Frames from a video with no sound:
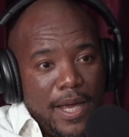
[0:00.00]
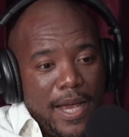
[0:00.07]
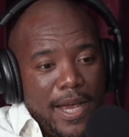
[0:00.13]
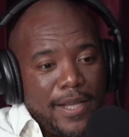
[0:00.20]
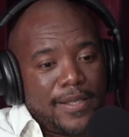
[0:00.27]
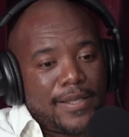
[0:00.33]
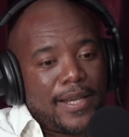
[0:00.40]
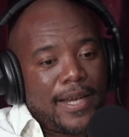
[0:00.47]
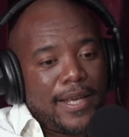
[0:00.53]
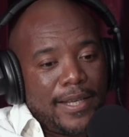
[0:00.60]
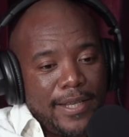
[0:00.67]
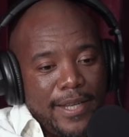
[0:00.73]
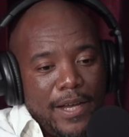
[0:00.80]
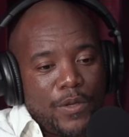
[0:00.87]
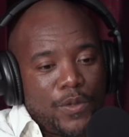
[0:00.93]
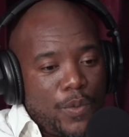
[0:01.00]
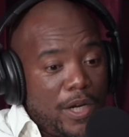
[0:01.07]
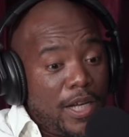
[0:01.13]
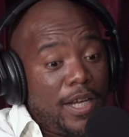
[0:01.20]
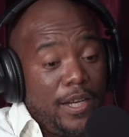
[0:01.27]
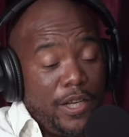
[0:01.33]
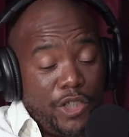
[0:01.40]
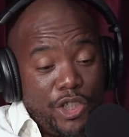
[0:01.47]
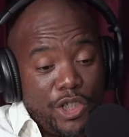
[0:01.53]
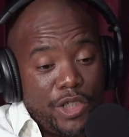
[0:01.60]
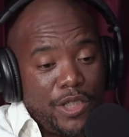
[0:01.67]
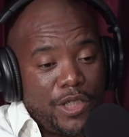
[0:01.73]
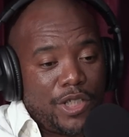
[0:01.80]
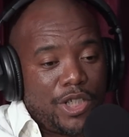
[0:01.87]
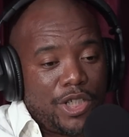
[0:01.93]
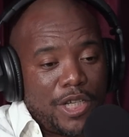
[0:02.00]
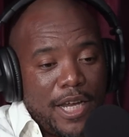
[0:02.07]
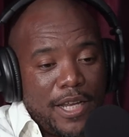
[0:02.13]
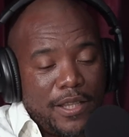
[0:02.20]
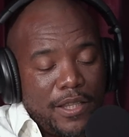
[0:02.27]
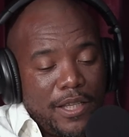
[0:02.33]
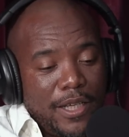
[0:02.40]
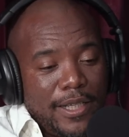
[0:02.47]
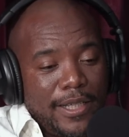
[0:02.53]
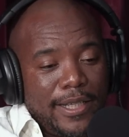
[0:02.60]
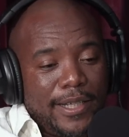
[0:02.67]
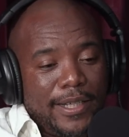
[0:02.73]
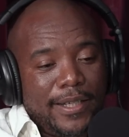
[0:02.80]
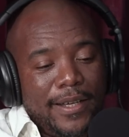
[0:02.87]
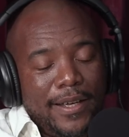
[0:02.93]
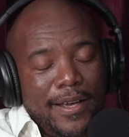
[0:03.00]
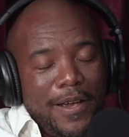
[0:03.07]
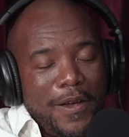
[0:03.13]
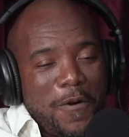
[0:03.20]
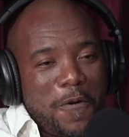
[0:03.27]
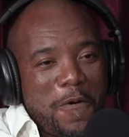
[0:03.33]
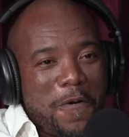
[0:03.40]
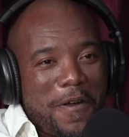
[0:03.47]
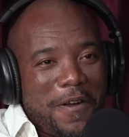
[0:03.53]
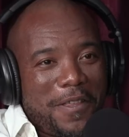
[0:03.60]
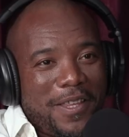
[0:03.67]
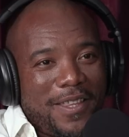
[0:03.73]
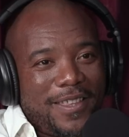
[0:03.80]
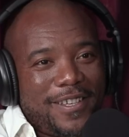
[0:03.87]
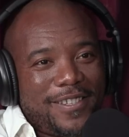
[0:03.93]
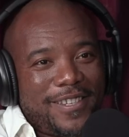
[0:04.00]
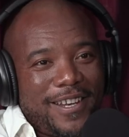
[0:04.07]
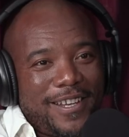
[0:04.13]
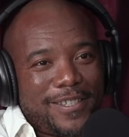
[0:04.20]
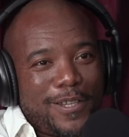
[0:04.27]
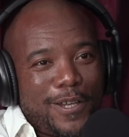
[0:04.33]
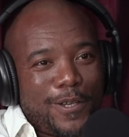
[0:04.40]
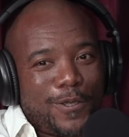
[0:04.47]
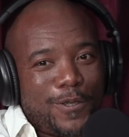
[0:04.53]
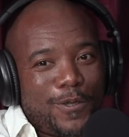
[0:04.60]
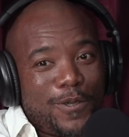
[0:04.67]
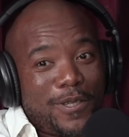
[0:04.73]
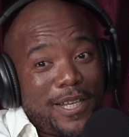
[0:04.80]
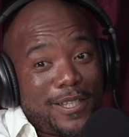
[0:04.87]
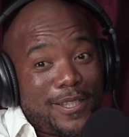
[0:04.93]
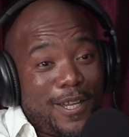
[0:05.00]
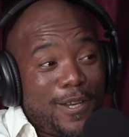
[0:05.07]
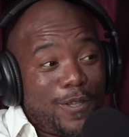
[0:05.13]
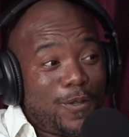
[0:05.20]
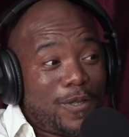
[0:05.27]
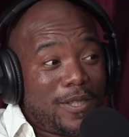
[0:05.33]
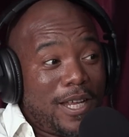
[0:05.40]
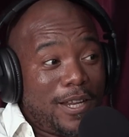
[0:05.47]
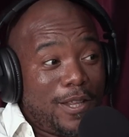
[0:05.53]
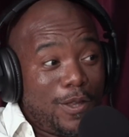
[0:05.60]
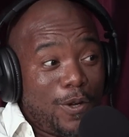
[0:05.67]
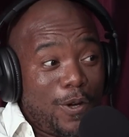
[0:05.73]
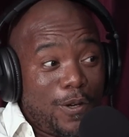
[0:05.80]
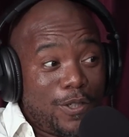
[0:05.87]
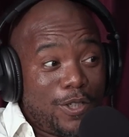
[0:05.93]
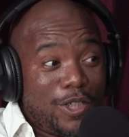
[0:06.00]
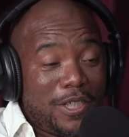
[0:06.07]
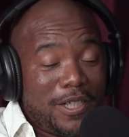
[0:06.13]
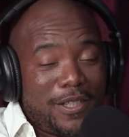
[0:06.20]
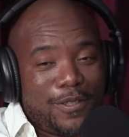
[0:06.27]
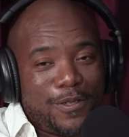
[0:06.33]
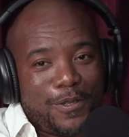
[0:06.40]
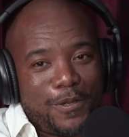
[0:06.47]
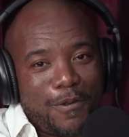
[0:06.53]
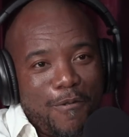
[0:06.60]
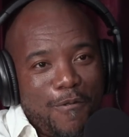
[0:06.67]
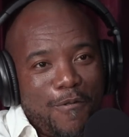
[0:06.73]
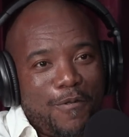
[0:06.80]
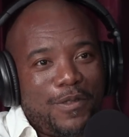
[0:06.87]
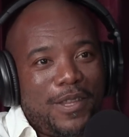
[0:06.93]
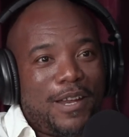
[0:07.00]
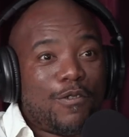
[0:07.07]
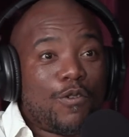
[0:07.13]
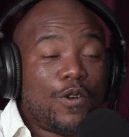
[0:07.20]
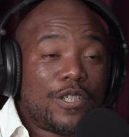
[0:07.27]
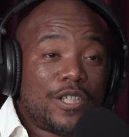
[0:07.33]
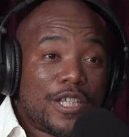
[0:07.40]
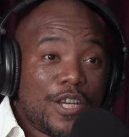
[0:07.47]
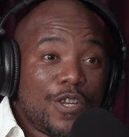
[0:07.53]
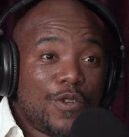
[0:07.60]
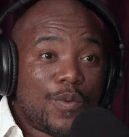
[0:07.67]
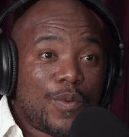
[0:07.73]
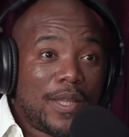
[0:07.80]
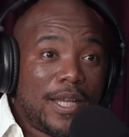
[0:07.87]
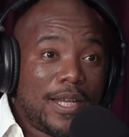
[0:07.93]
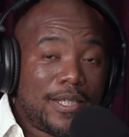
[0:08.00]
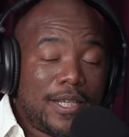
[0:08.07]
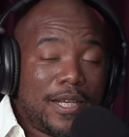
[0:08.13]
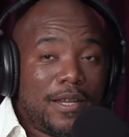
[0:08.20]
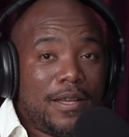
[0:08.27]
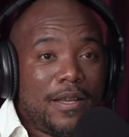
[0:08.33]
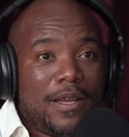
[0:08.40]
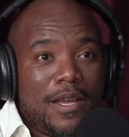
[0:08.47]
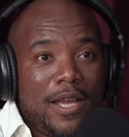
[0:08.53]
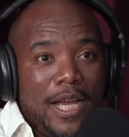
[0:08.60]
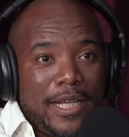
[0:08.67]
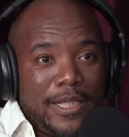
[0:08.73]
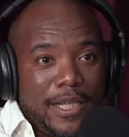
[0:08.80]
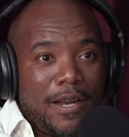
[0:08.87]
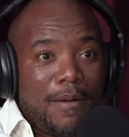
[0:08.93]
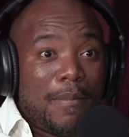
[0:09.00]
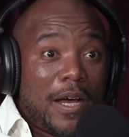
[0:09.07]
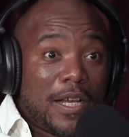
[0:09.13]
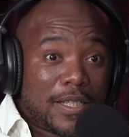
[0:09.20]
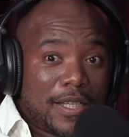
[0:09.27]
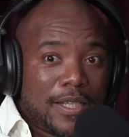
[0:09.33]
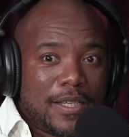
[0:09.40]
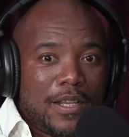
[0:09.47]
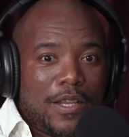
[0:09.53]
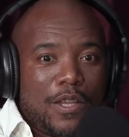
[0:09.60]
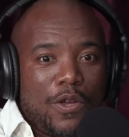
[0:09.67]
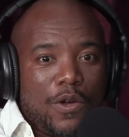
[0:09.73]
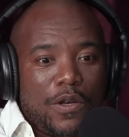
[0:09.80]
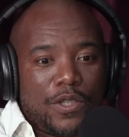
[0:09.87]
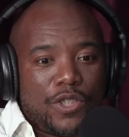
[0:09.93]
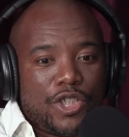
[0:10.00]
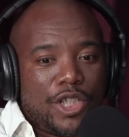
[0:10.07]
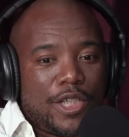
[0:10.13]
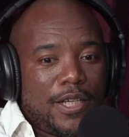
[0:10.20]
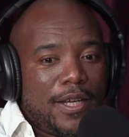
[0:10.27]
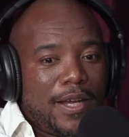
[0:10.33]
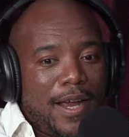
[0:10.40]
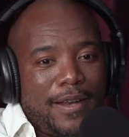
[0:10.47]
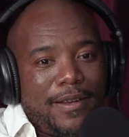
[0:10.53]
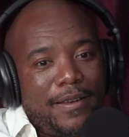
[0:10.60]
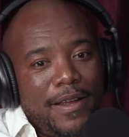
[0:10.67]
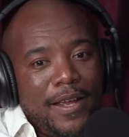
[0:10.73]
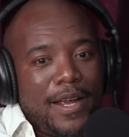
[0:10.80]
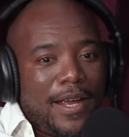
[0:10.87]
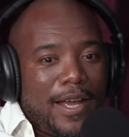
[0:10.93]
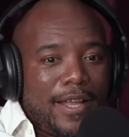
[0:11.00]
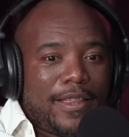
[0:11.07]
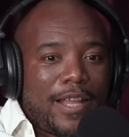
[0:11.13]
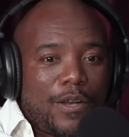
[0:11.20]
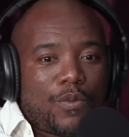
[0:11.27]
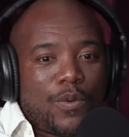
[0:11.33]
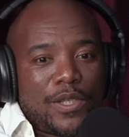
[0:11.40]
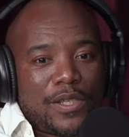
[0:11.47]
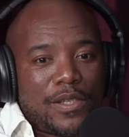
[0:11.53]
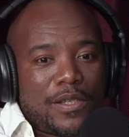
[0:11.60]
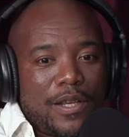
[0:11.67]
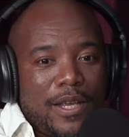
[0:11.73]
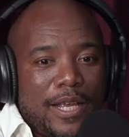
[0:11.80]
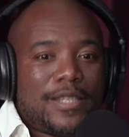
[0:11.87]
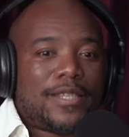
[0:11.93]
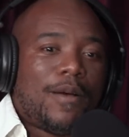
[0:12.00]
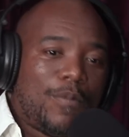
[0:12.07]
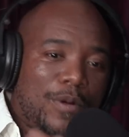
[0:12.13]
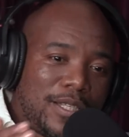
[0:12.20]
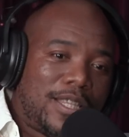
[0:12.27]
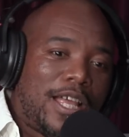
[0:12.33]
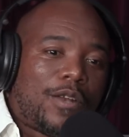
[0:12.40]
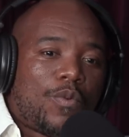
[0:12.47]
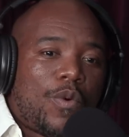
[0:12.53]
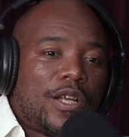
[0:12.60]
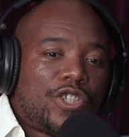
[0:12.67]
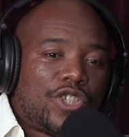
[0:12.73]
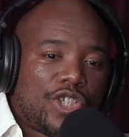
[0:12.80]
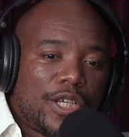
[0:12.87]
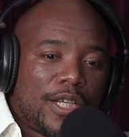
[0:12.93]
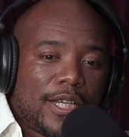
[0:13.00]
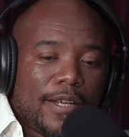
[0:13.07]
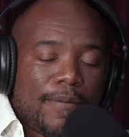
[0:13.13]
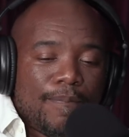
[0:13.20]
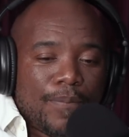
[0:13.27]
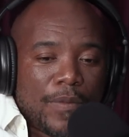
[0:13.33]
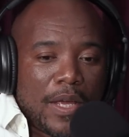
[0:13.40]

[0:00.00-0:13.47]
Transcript: And secondly, I was working in a church. And thirdly, one of the things that I started to do is I started to study theology. And so then continued with that, did a master's in theology. And that was, in some ways, that one journey.